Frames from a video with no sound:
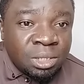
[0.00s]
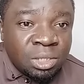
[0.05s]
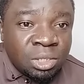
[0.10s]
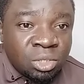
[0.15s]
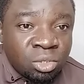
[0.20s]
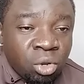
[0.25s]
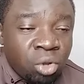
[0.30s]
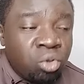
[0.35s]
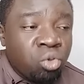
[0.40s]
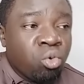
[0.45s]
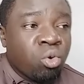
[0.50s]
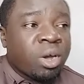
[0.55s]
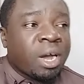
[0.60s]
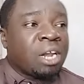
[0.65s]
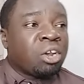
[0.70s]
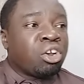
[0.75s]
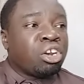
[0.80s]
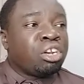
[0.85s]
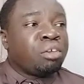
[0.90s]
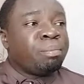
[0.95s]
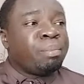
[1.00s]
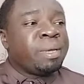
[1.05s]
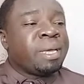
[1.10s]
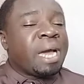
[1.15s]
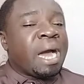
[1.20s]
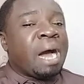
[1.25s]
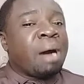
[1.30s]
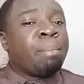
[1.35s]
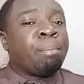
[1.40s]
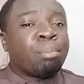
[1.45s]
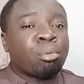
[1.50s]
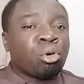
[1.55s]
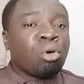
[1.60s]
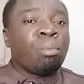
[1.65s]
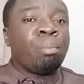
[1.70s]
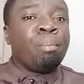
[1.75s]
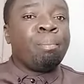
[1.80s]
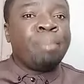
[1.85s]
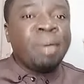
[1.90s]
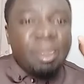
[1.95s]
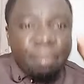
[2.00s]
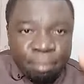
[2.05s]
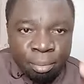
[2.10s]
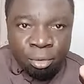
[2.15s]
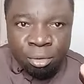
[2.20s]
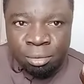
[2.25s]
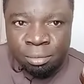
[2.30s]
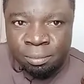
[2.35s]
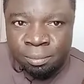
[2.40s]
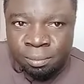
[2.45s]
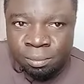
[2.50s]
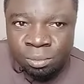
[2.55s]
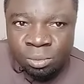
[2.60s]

So you cannot be a pro-people